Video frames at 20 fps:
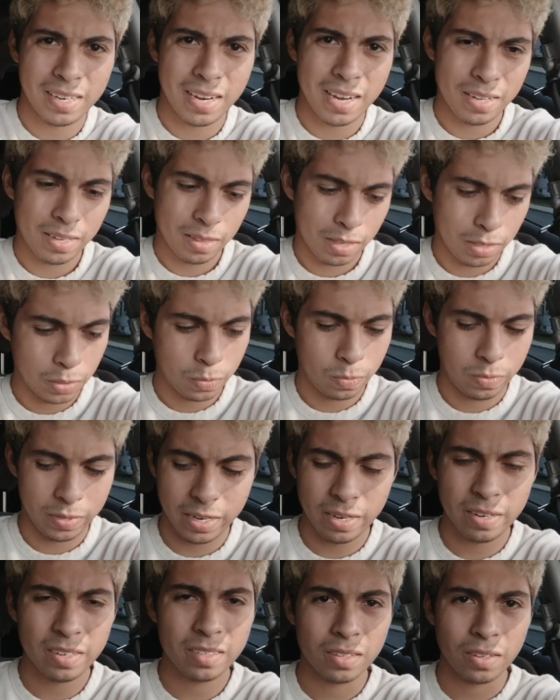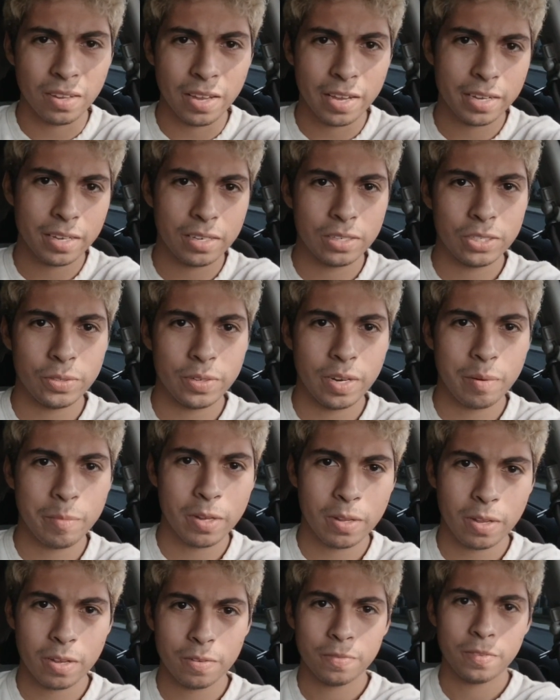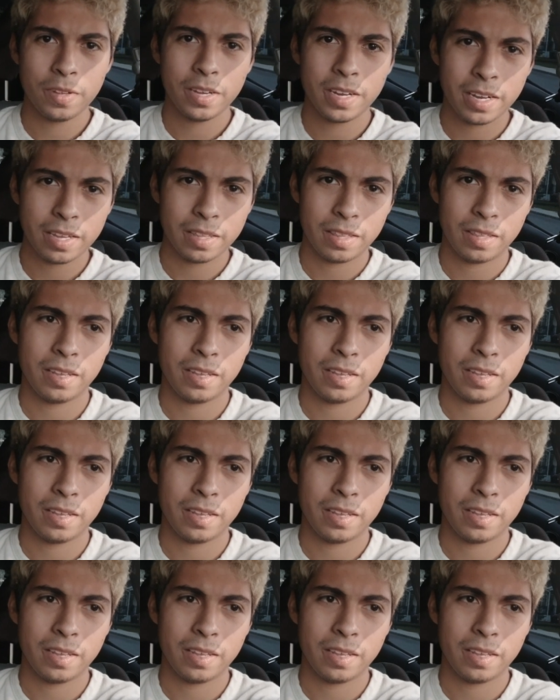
got like a weird leg injury in my left leg.